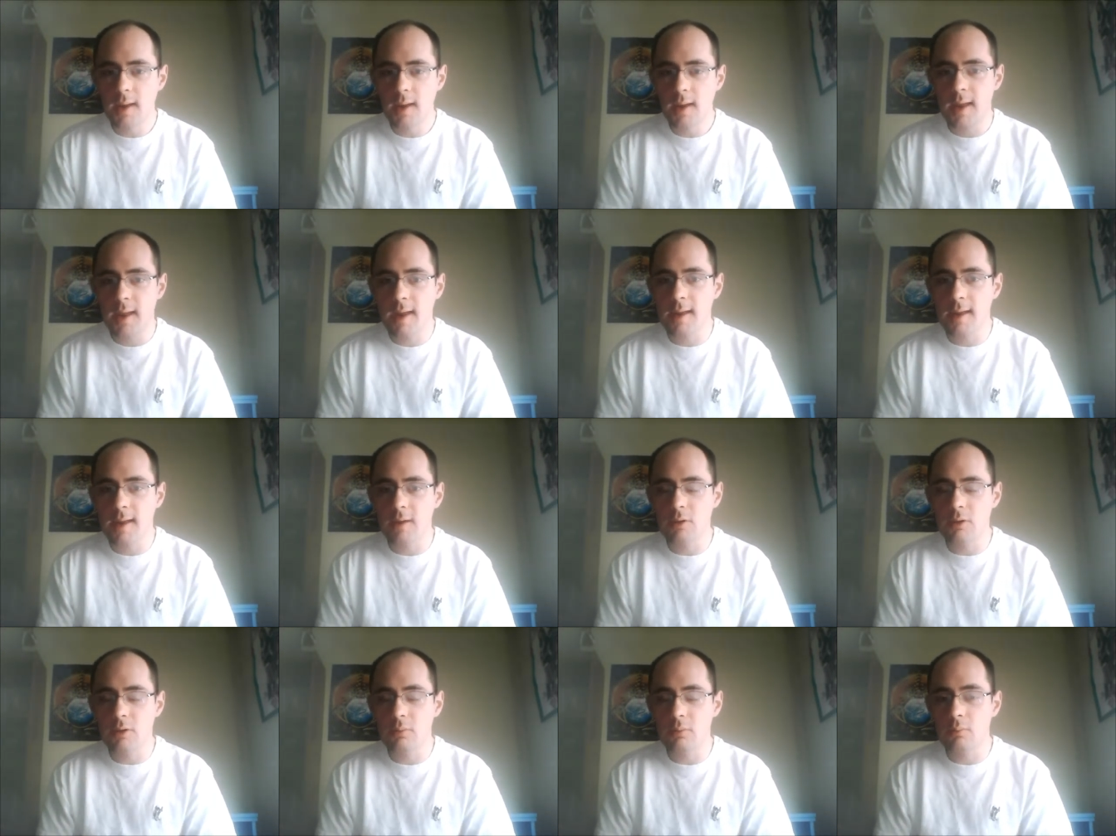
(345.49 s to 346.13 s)

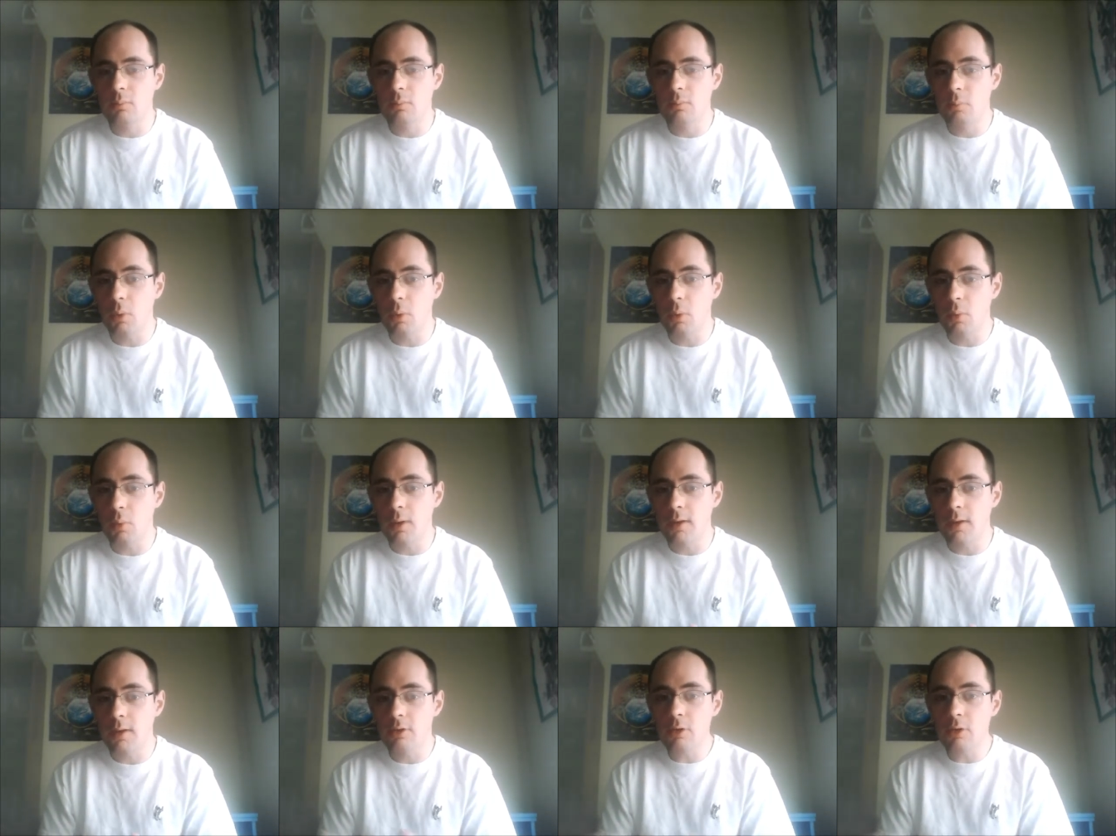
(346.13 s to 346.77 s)
But
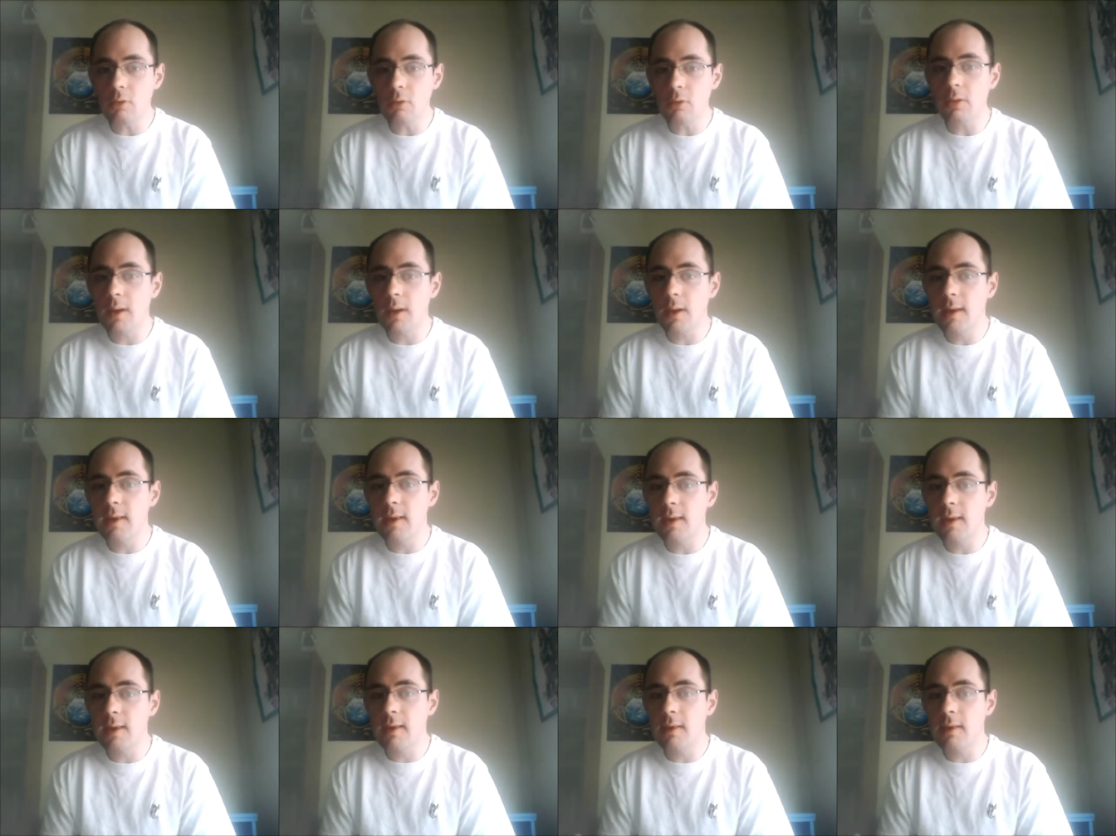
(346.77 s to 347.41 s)
what I do
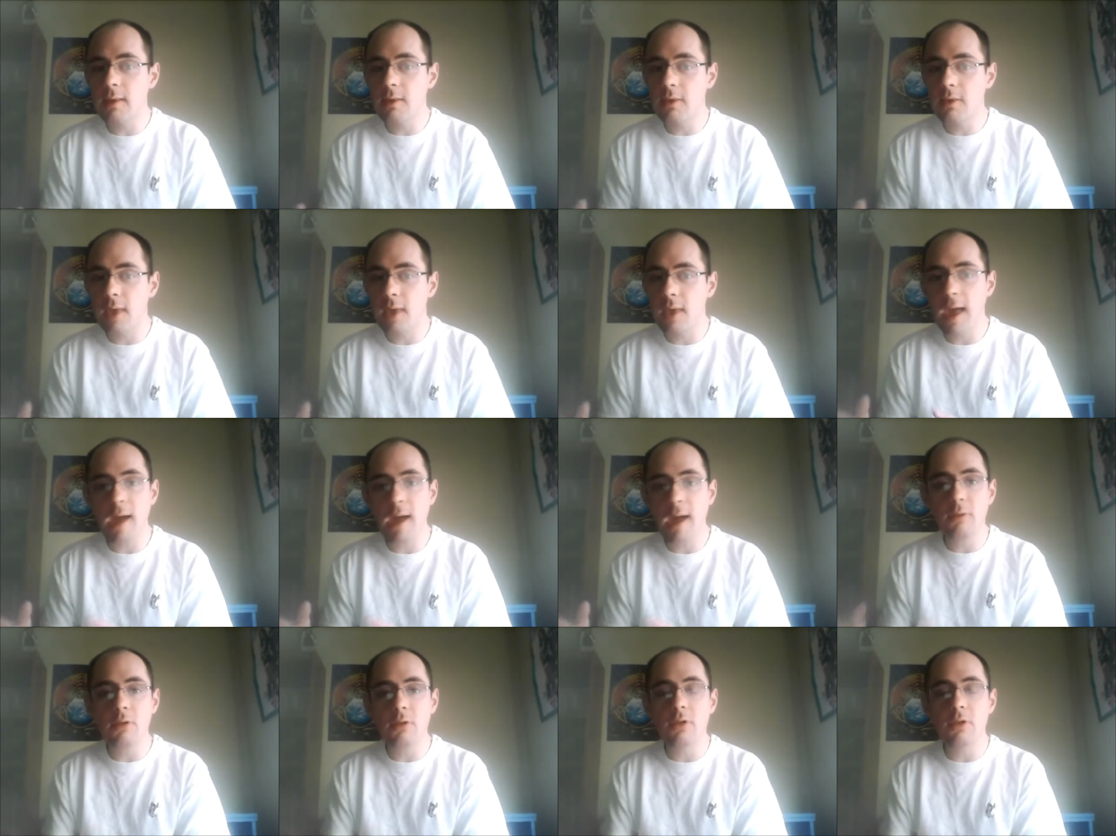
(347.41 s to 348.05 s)
like is
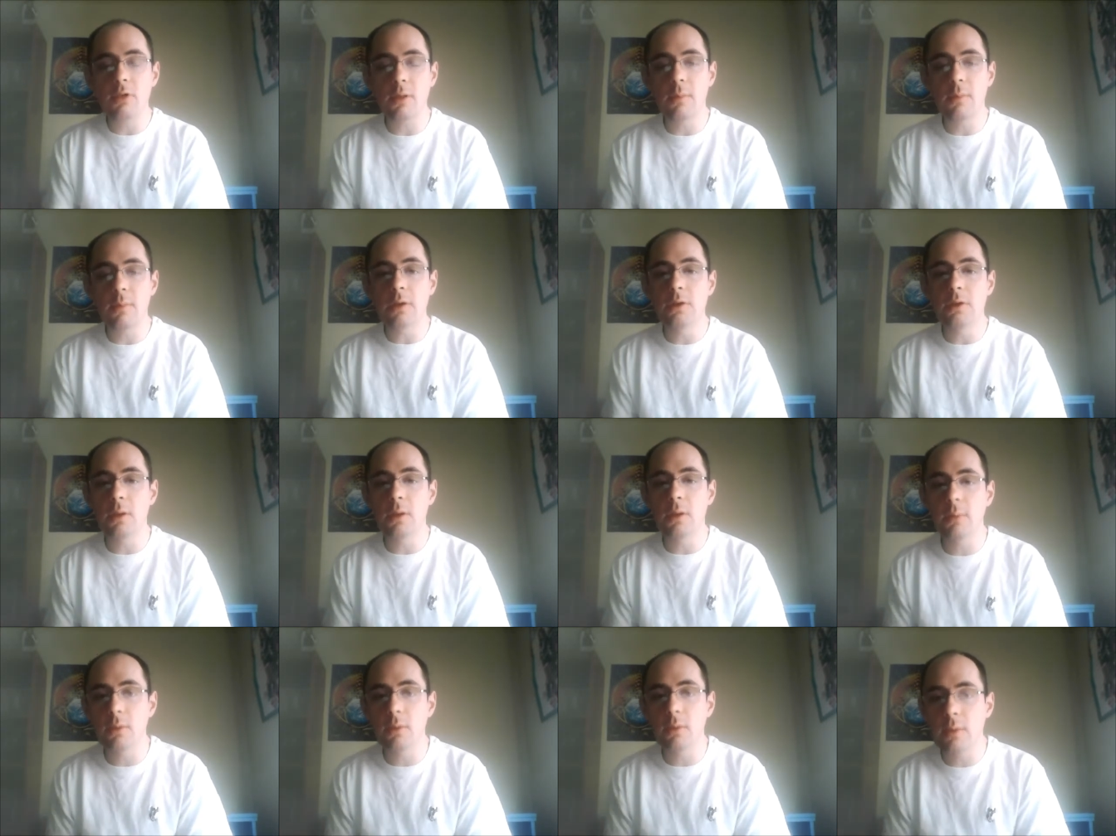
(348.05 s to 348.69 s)
how the
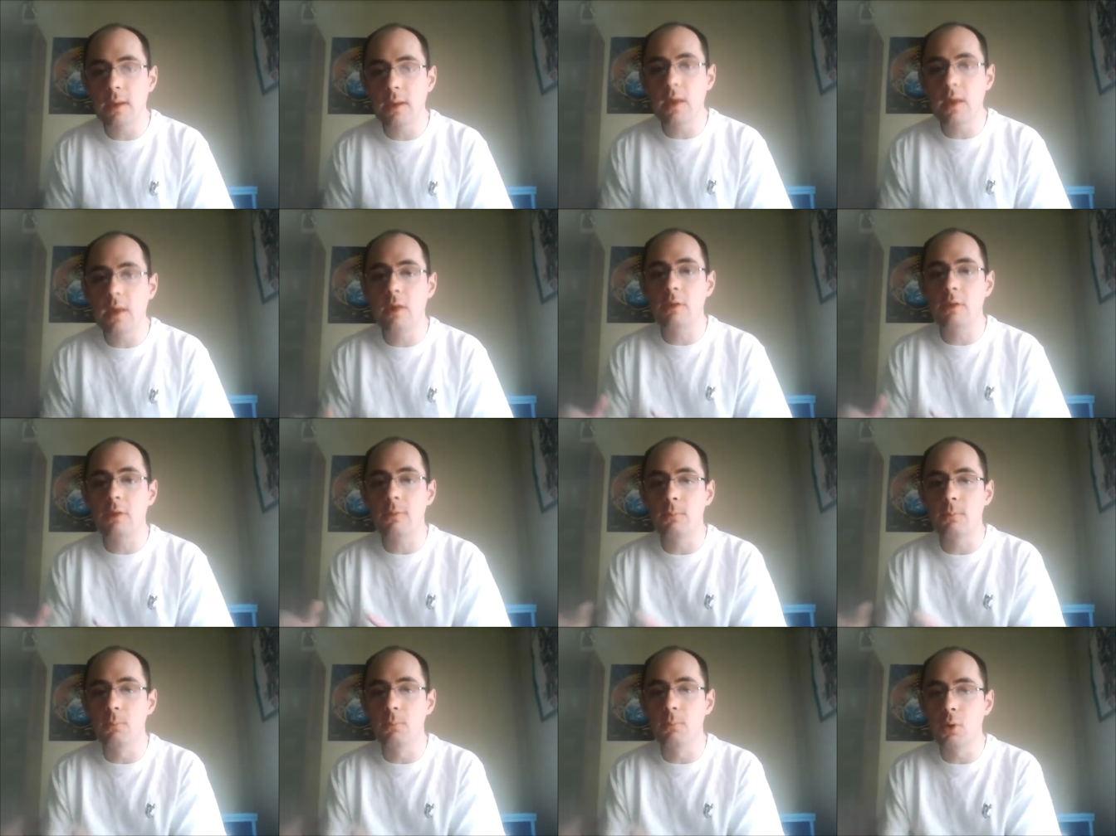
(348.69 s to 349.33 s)
WWE
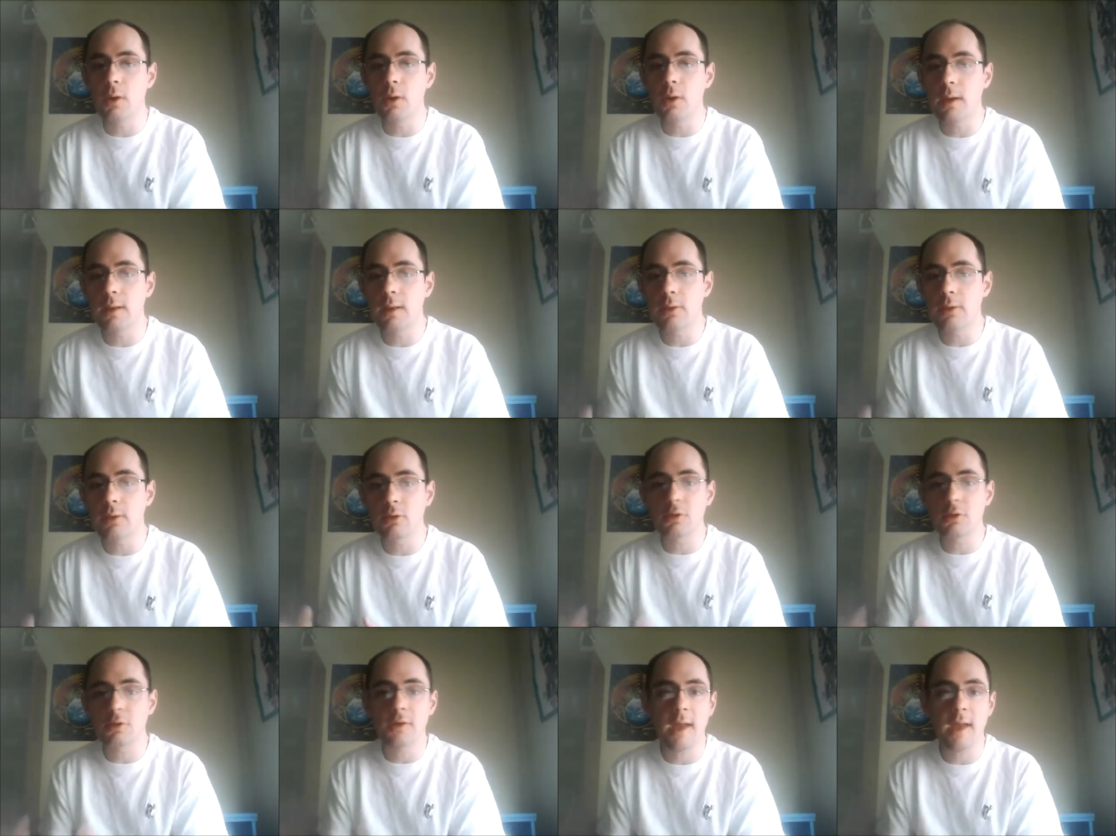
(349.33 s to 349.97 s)
is booking
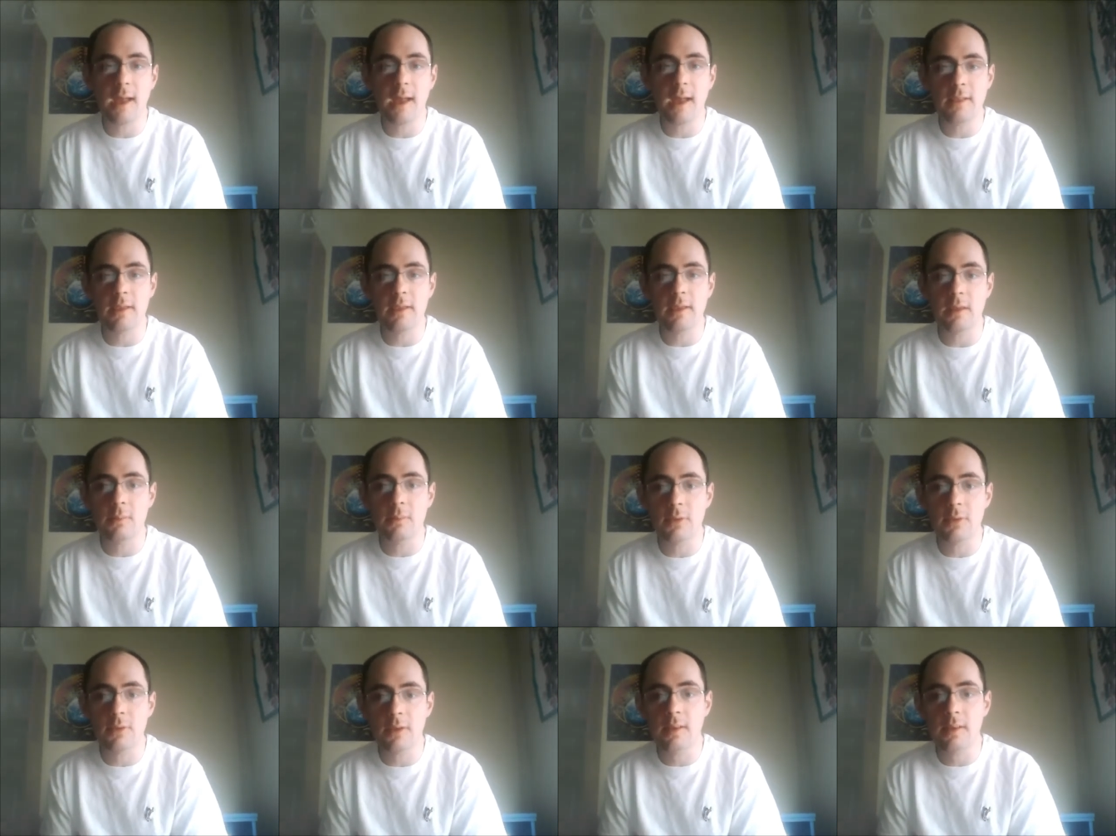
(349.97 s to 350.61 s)
their tag
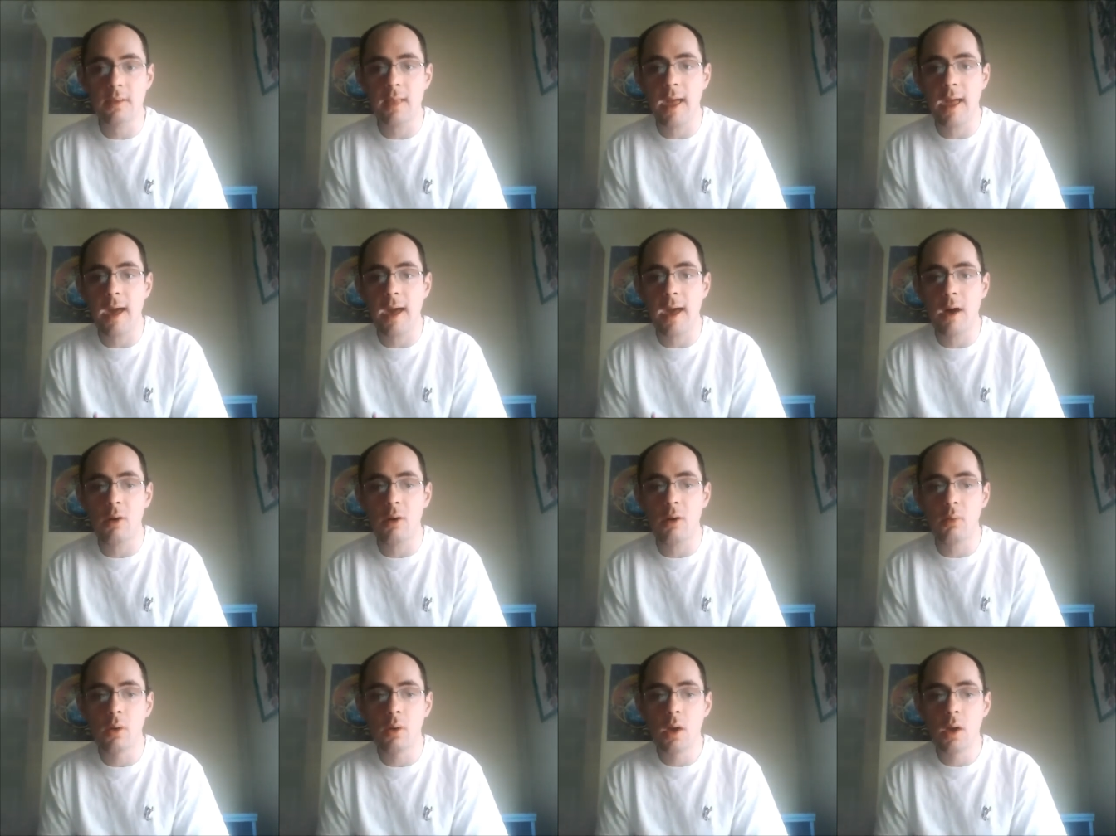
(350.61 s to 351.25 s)
teams and
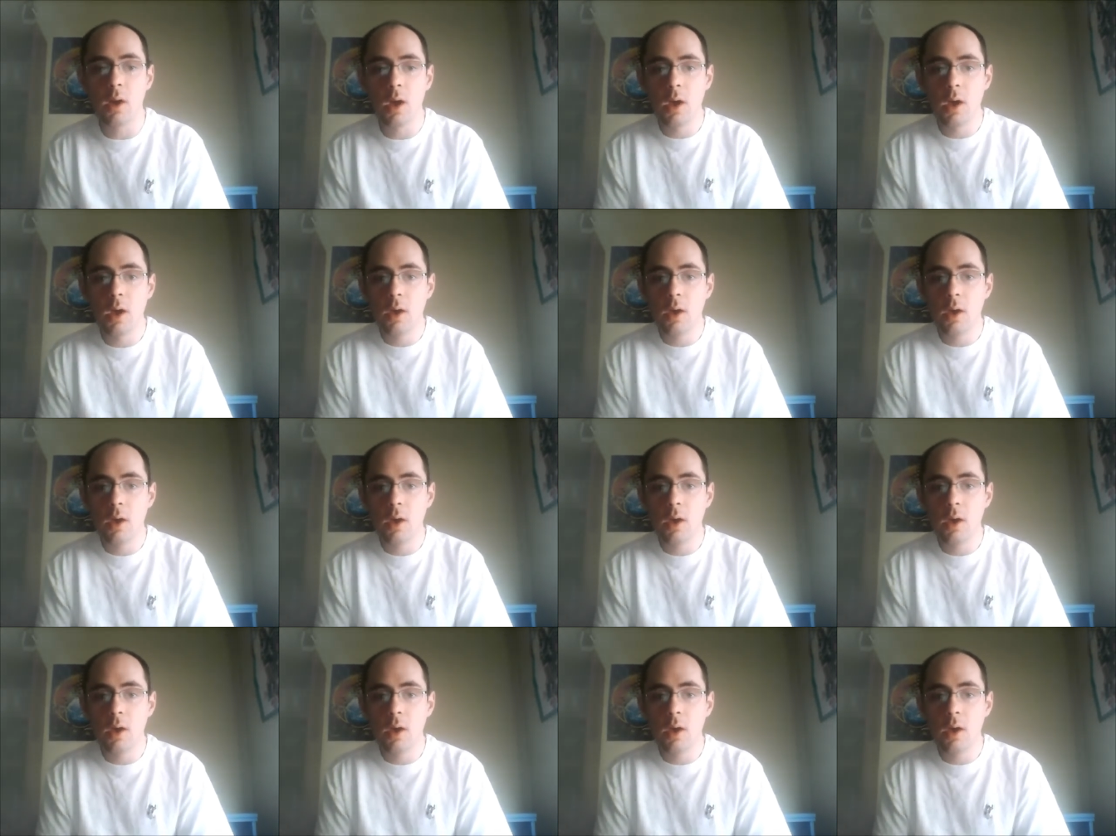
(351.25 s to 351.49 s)
how